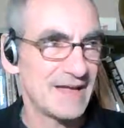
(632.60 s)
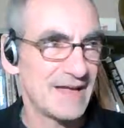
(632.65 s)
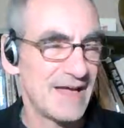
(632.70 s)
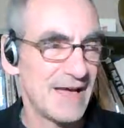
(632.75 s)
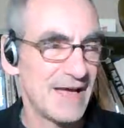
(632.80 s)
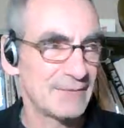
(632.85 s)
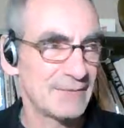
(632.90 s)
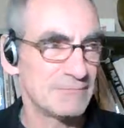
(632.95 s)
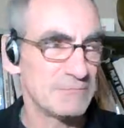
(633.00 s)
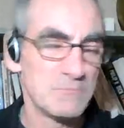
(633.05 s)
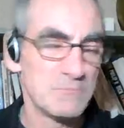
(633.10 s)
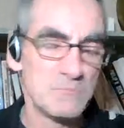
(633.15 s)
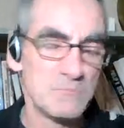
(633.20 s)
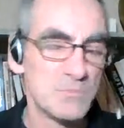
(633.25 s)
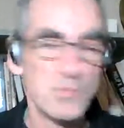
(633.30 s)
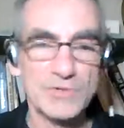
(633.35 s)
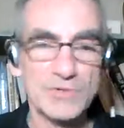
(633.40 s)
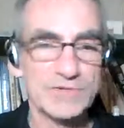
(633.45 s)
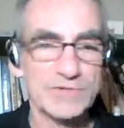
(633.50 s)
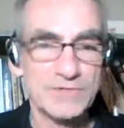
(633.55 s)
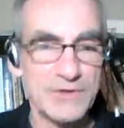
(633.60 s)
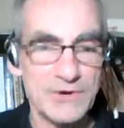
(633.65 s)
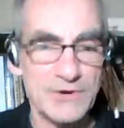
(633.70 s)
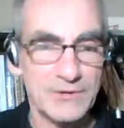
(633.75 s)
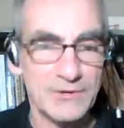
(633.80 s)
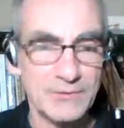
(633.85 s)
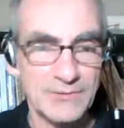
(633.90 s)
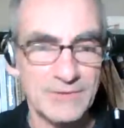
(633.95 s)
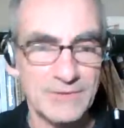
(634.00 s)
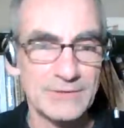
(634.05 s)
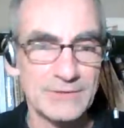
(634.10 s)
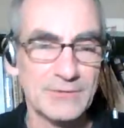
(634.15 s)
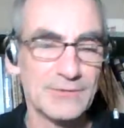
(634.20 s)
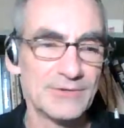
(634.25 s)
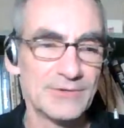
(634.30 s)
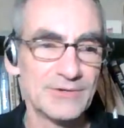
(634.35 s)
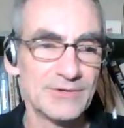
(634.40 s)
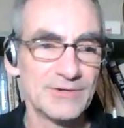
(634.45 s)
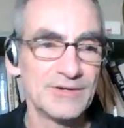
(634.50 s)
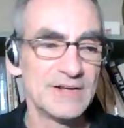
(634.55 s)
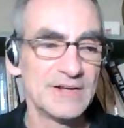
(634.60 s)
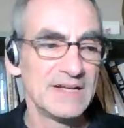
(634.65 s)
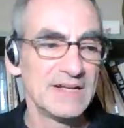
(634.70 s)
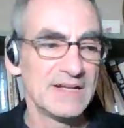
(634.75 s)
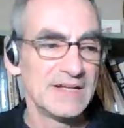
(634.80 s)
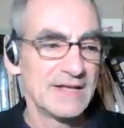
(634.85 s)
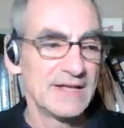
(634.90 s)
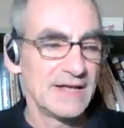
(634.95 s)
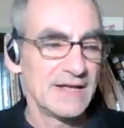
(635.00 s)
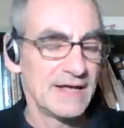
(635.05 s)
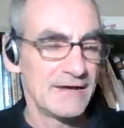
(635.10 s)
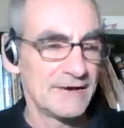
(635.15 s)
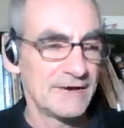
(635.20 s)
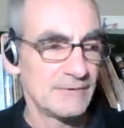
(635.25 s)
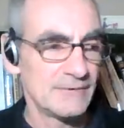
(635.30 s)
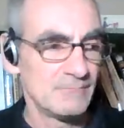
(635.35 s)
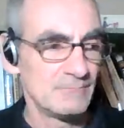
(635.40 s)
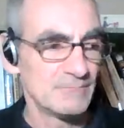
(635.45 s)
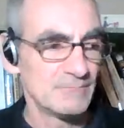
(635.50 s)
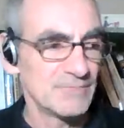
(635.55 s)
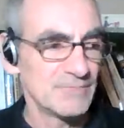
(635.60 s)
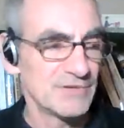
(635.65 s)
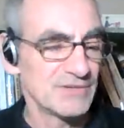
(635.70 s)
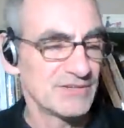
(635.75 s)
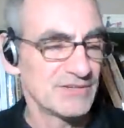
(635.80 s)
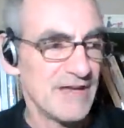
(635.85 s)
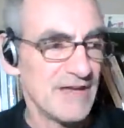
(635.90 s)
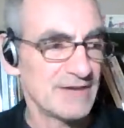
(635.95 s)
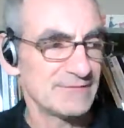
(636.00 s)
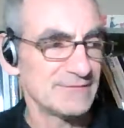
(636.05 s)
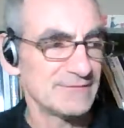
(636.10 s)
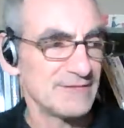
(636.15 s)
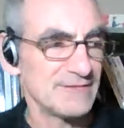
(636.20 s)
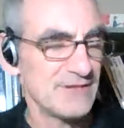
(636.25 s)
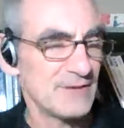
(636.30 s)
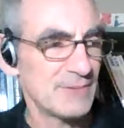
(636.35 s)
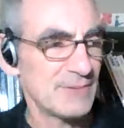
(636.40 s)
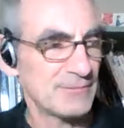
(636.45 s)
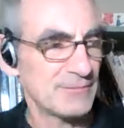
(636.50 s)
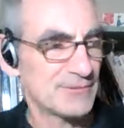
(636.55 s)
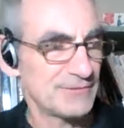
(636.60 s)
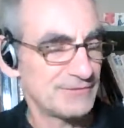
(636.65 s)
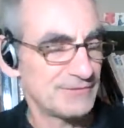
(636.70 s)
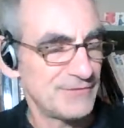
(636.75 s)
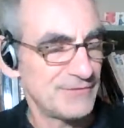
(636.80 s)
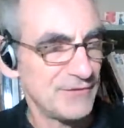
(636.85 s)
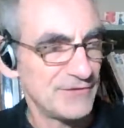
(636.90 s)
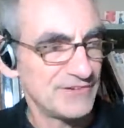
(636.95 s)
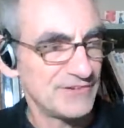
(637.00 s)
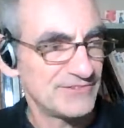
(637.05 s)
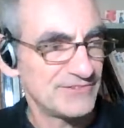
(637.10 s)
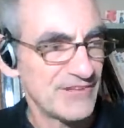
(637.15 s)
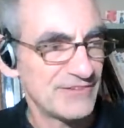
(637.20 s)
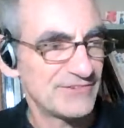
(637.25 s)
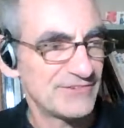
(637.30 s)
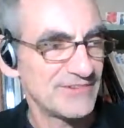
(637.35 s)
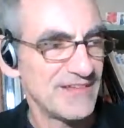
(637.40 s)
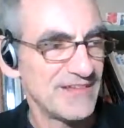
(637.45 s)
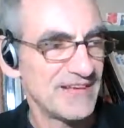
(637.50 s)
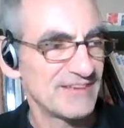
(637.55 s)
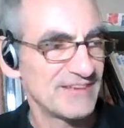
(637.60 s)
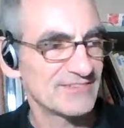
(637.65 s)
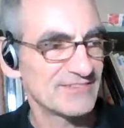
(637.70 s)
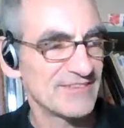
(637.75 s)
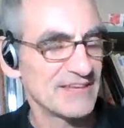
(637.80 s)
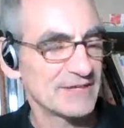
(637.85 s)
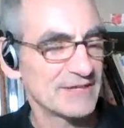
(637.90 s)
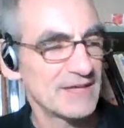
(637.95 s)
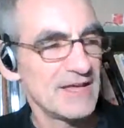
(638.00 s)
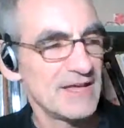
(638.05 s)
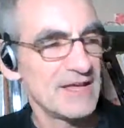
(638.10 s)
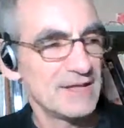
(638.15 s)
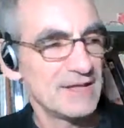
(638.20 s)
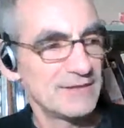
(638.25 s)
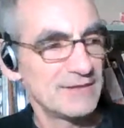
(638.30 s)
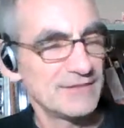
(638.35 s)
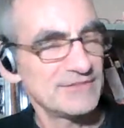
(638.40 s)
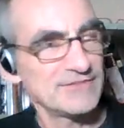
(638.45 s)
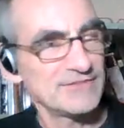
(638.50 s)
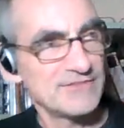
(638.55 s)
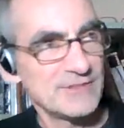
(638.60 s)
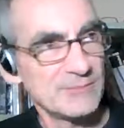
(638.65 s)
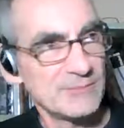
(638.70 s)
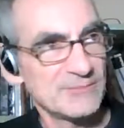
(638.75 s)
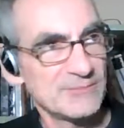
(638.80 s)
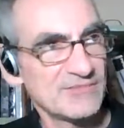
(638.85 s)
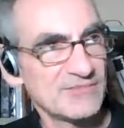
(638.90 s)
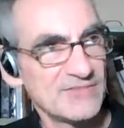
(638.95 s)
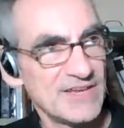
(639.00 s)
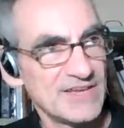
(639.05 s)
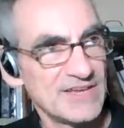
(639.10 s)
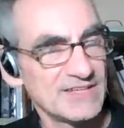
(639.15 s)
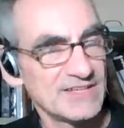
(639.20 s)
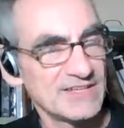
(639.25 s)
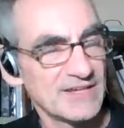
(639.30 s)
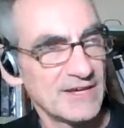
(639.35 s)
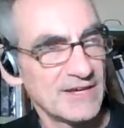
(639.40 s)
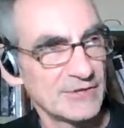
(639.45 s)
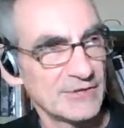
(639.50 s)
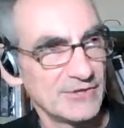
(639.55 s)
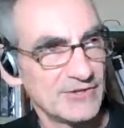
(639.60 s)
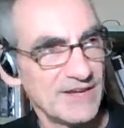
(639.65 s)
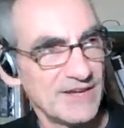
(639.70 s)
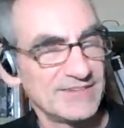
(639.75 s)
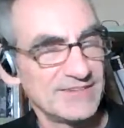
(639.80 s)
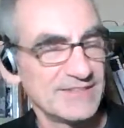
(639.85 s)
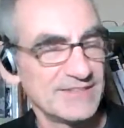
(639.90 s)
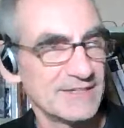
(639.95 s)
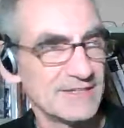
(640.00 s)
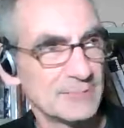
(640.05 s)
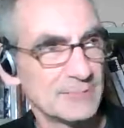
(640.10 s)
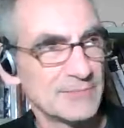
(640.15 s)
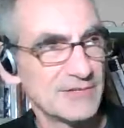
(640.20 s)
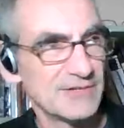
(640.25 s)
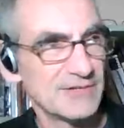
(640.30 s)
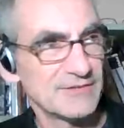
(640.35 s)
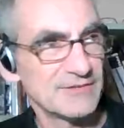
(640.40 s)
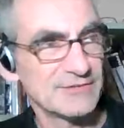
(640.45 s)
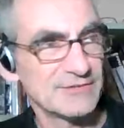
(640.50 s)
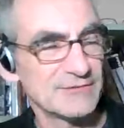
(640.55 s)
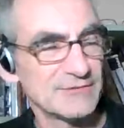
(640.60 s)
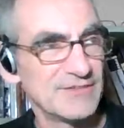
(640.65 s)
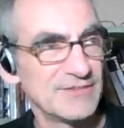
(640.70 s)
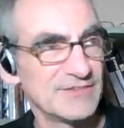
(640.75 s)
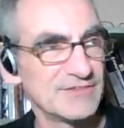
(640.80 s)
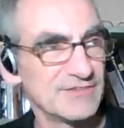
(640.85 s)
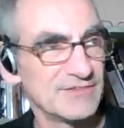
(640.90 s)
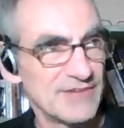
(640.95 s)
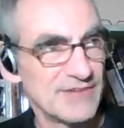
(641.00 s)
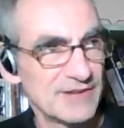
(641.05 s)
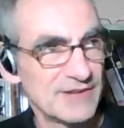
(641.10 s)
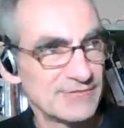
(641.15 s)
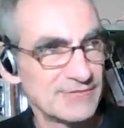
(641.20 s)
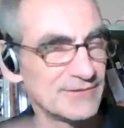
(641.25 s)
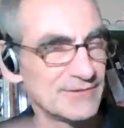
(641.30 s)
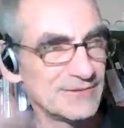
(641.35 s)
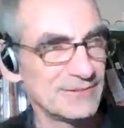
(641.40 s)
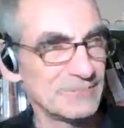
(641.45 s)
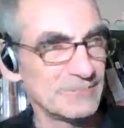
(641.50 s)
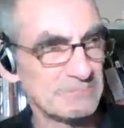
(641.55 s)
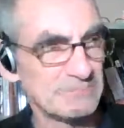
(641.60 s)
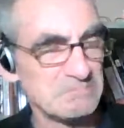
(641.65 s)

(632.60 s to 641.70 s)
I wouldn't know, or um, you can kind of come up with a very generalized, like, this seems like a good idea because of this general